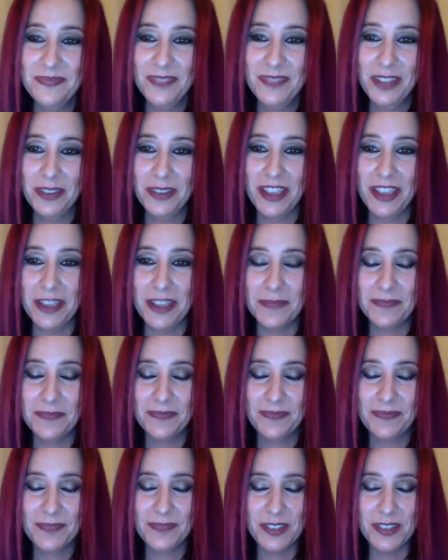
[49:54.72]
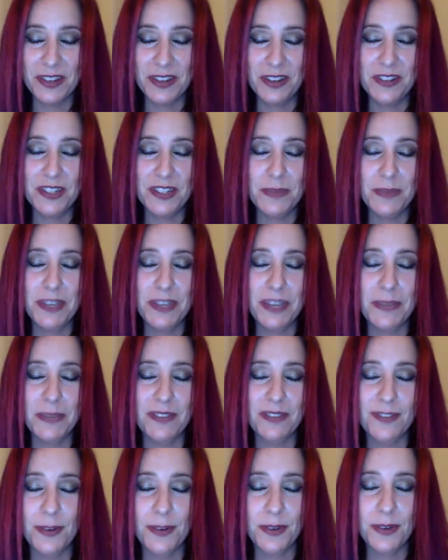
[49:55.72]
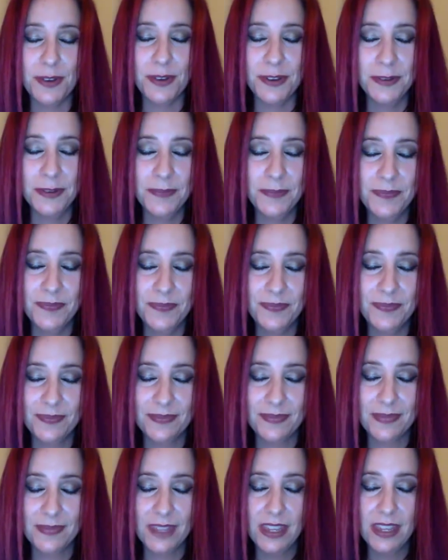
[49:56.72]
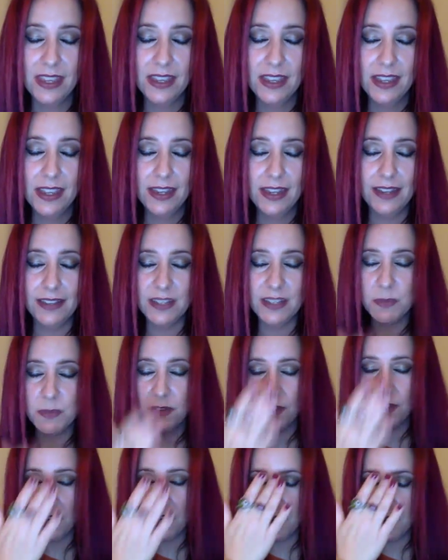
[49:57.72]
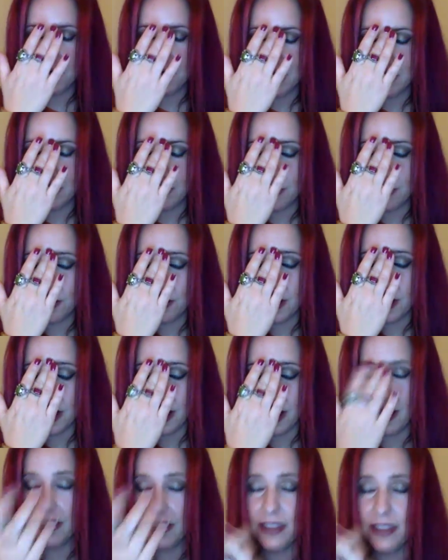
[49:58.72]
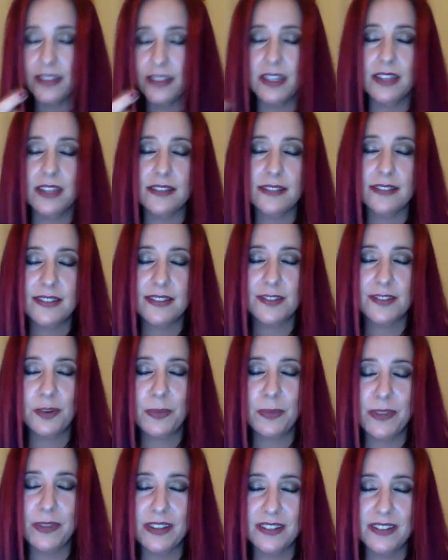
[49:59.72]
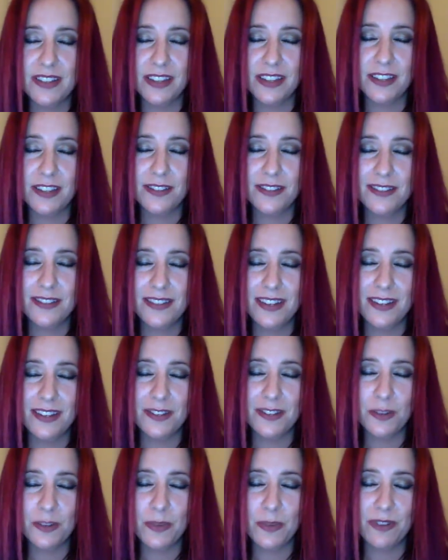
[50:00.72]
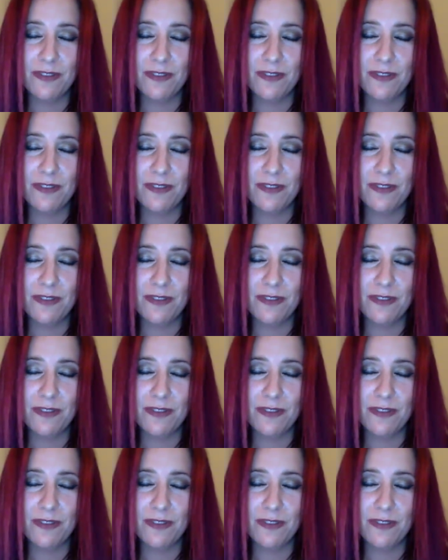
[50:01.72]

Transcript: Okay, so here's to becoming vocal. Now let's move here to the third eye. Again, that serpent, that Kundalini serpent